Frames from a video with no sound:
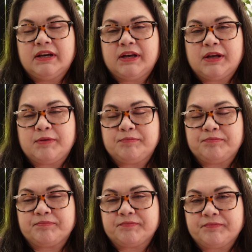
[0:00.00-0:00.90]

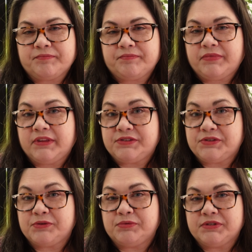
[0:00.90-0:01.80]
Um,
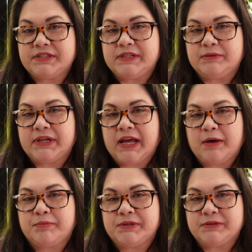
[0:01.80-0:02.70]
so we'll see what
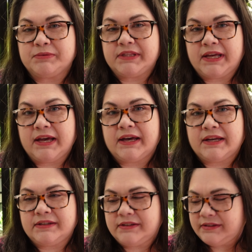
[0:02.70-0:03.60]
happens with that.